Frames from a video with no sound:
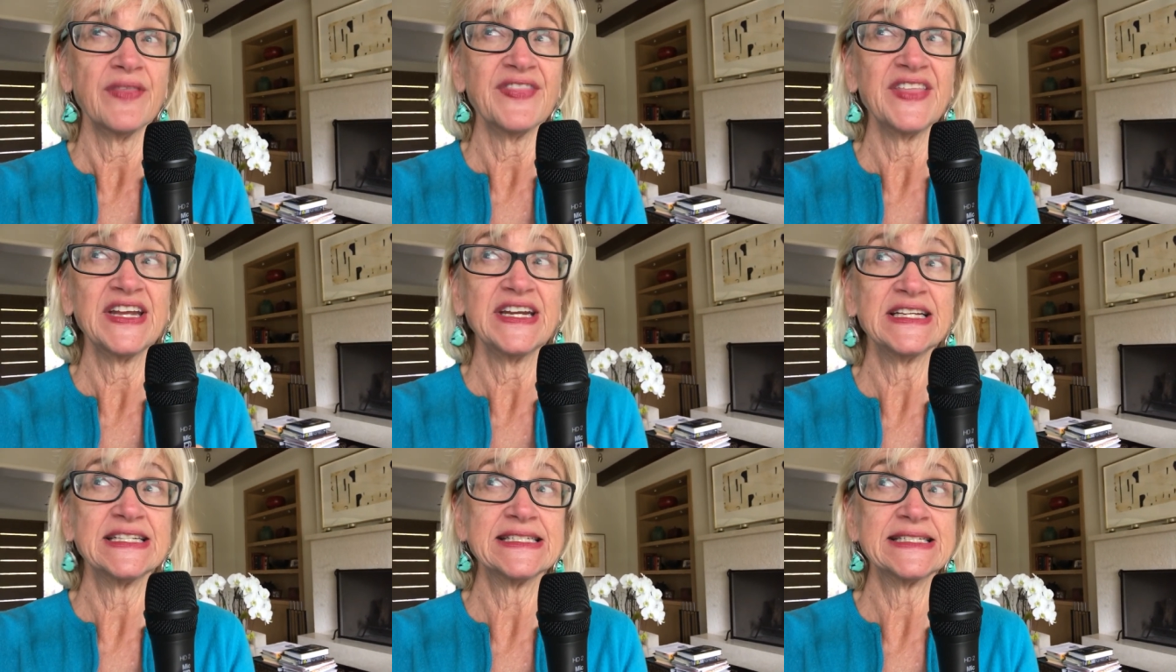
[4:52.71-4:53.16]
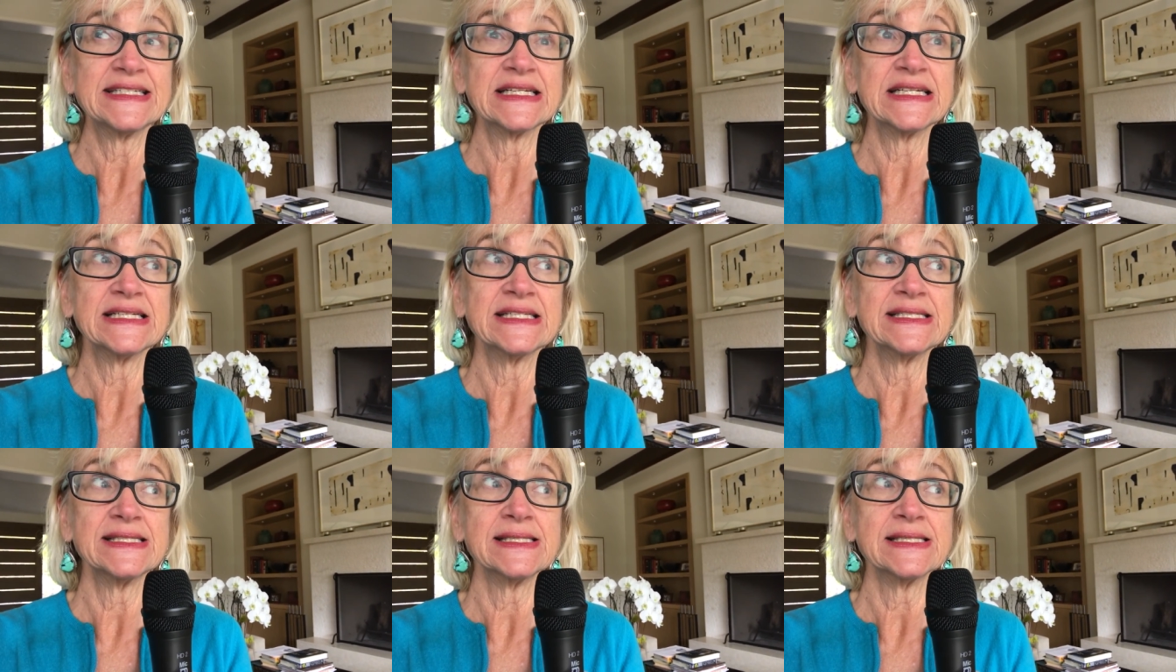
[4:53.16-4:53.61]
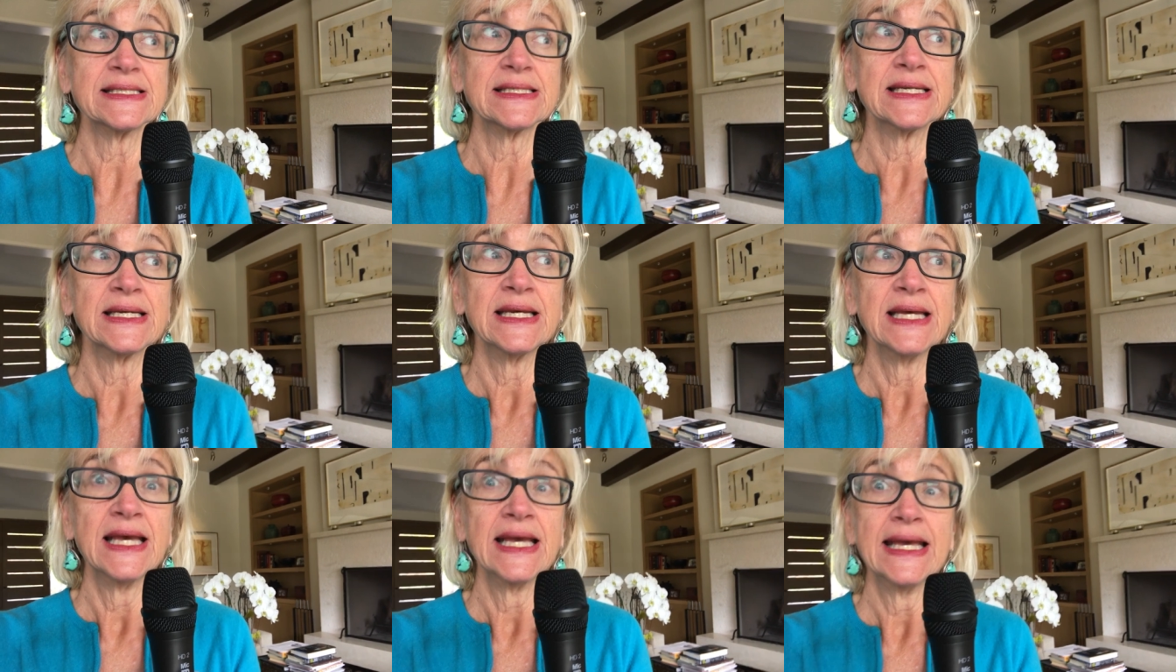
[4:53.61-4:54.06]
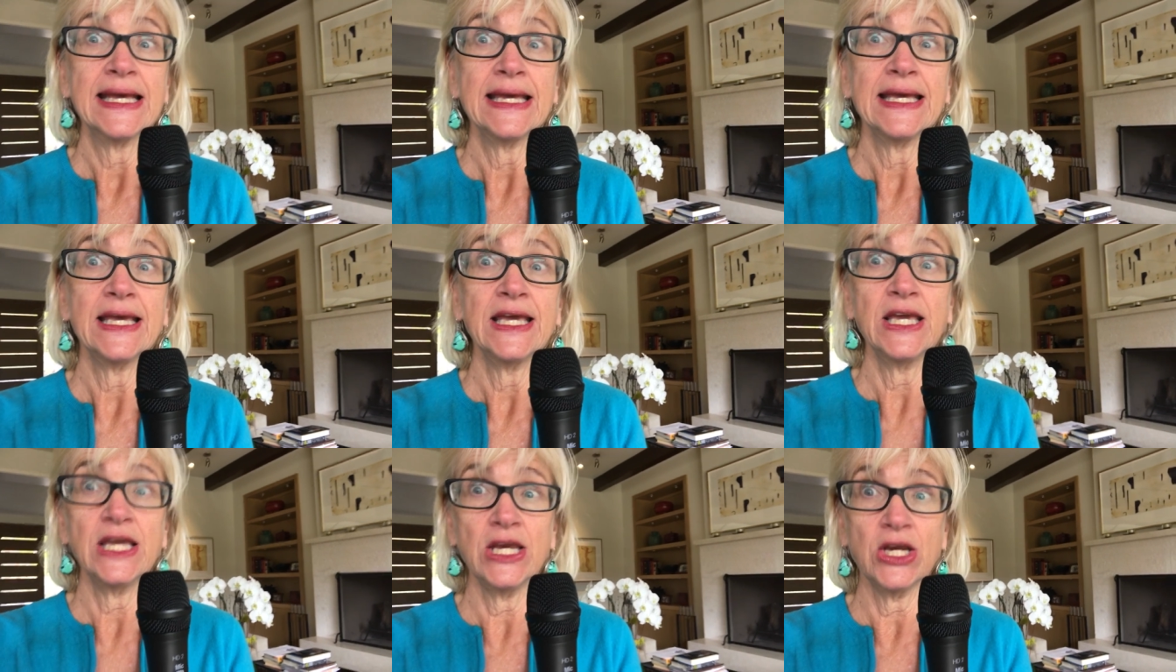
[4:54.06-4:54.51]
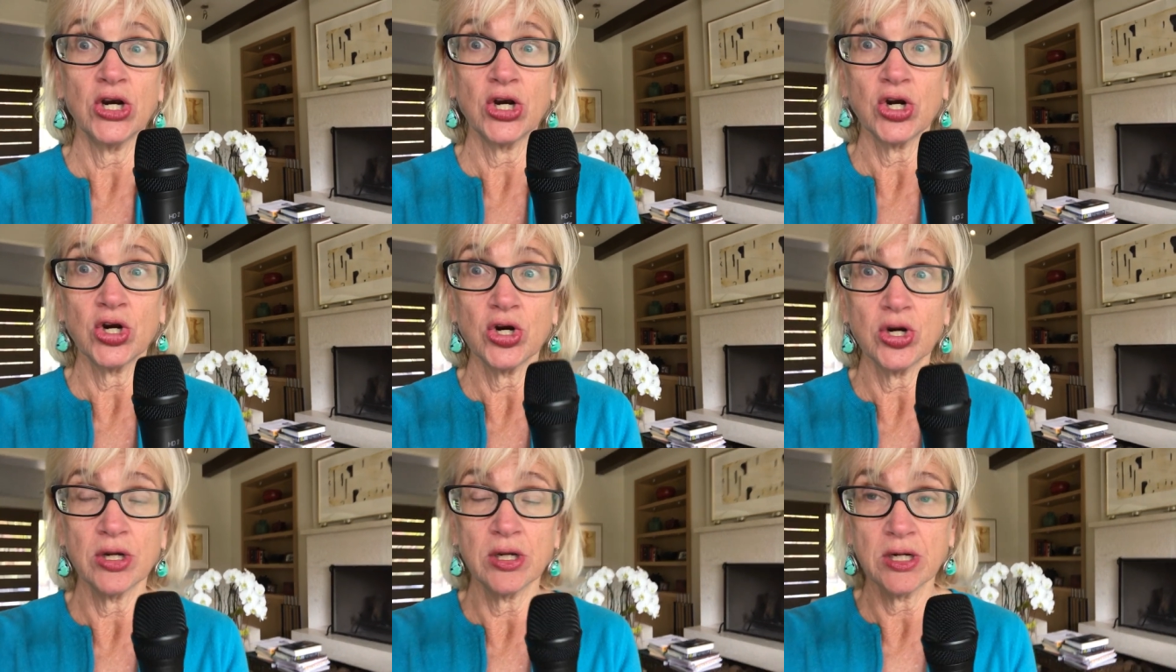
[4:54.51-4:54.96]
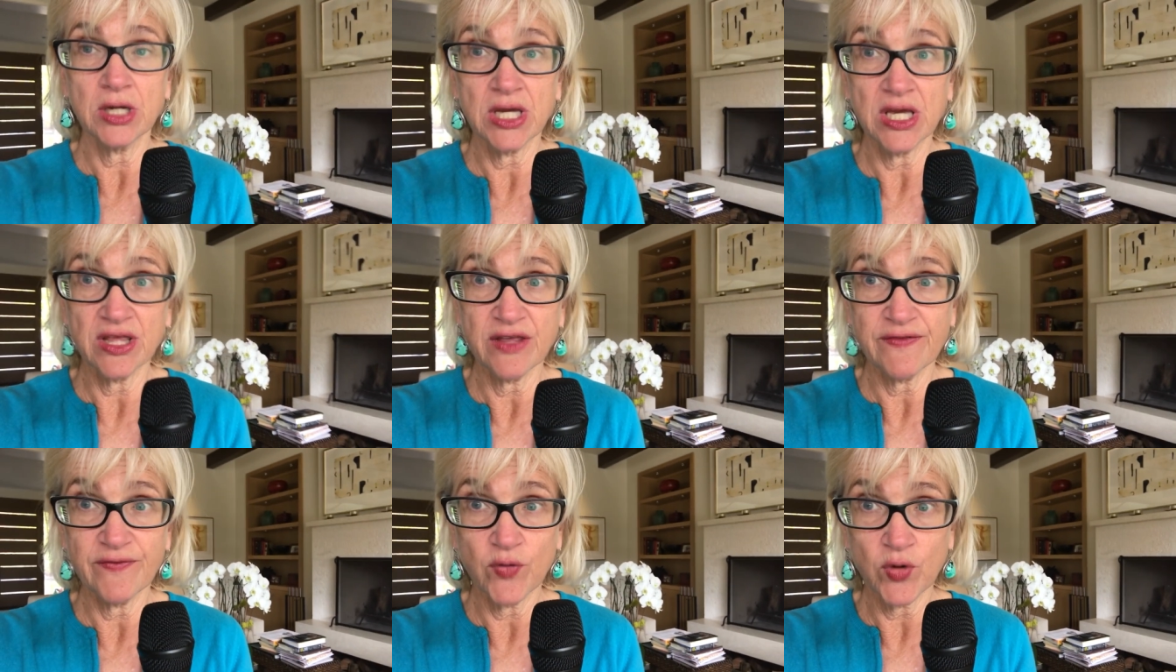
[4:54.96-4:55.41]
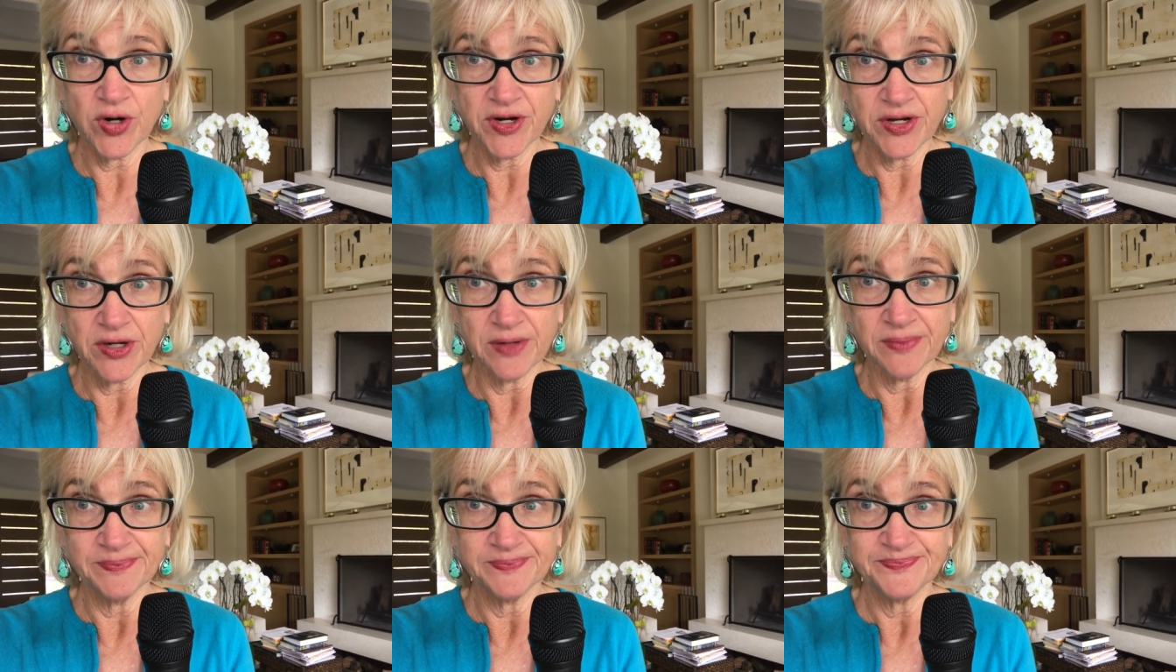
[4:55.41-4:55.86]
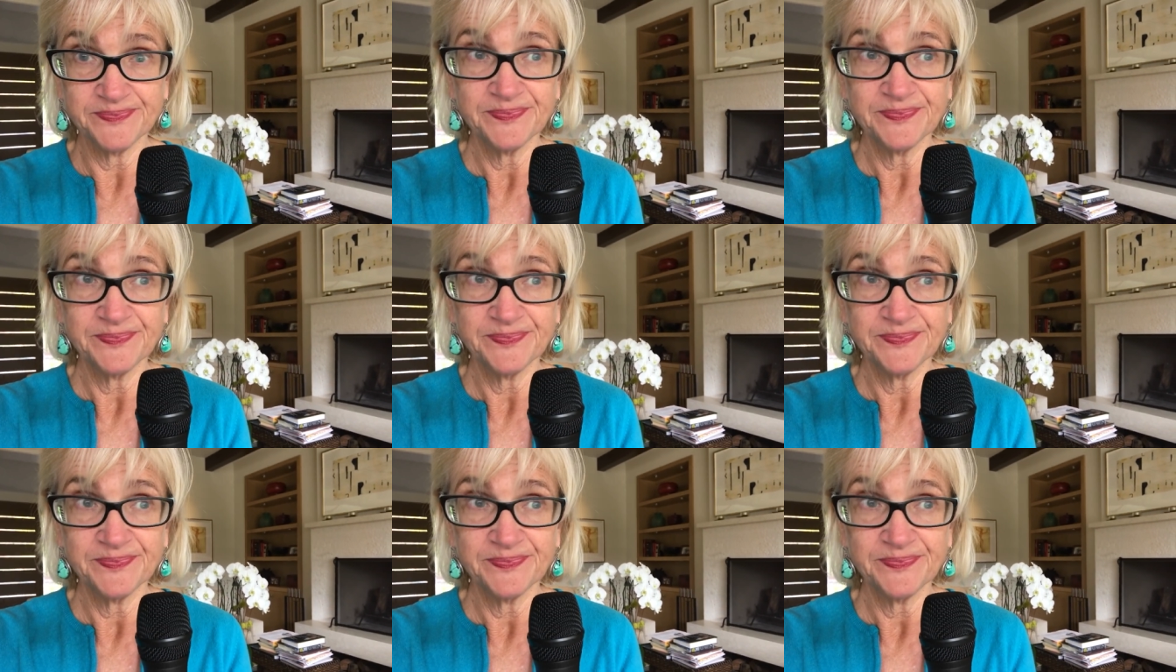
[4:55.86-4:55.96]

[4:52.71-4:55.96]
than it does here in California